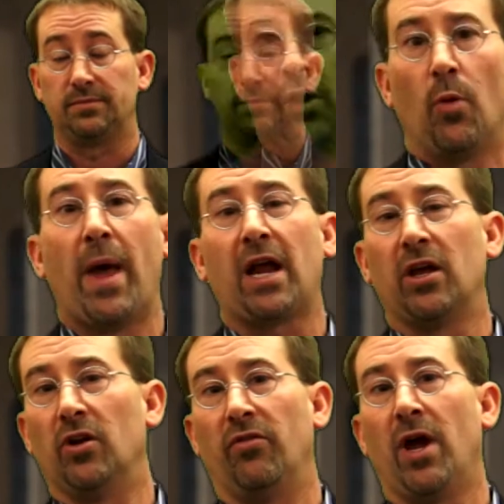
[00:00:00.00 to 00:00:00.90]
Back
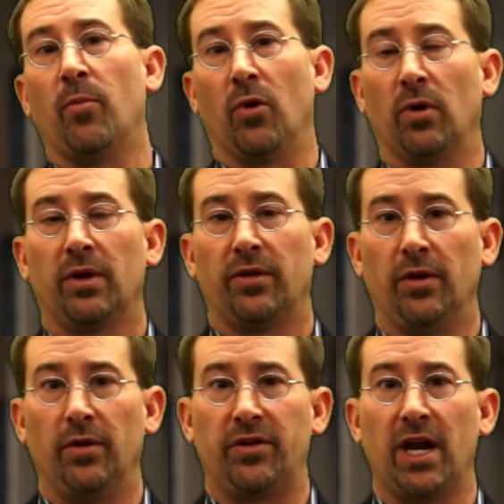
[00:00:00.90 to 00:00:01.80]
in November, the
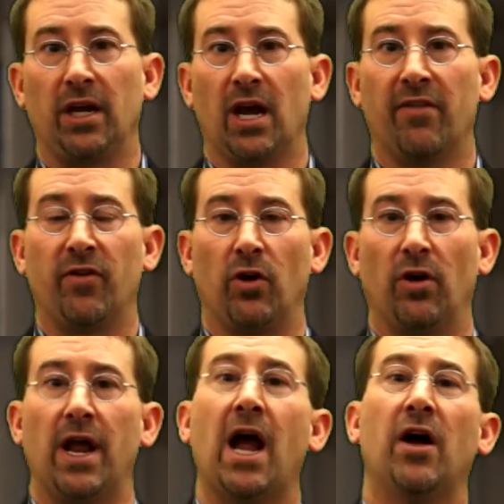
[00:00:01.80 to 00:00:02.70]
Lieutenant Governor
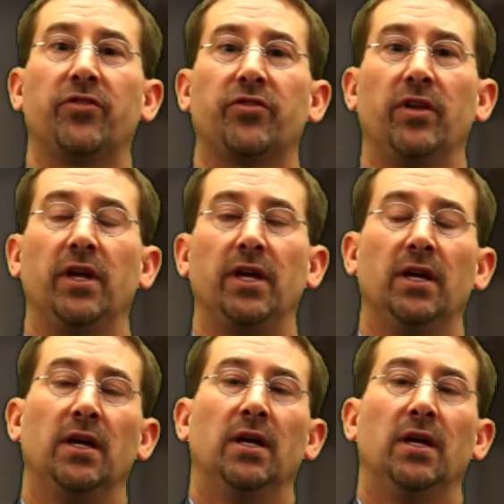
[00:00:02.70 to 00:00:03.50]
announced the